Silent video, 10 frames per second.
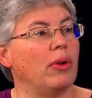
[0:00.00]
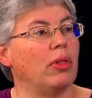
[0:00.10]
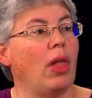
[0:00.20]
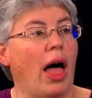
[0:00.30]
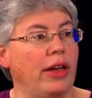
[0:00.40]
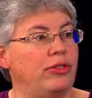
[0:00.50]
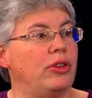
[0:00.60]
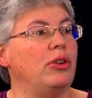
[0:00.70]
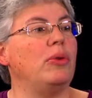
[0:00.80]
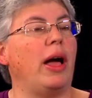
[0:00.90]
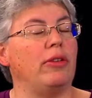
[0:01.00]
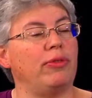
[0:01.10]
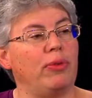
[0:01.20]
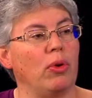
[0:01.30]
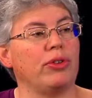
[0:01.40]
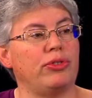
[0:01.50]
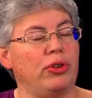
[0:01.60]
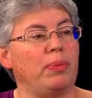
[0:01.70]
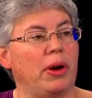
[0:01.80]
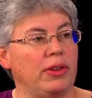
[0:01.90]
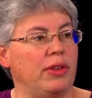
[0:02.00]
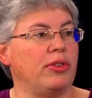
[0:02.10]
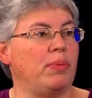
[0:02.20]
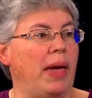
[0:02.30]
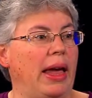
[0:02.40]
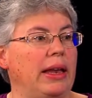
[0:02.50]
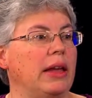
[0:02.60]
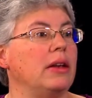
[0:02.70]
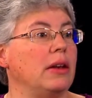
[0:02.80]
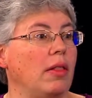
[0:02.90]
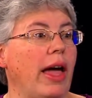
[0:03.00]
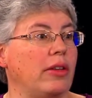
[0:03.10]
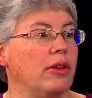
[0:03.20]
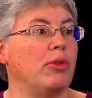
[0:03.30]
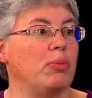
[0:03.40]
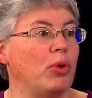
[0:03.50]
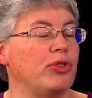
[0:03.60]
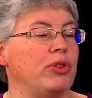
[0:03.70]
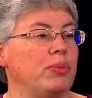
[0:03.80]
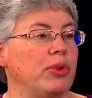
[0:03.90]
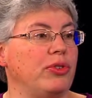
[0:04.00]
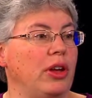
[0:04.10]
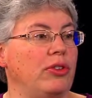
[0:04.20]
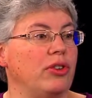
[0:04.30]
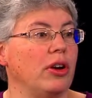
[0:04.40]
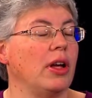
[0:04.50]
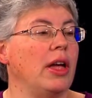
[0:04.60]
lied to and forced to participate in an elective abortion procedure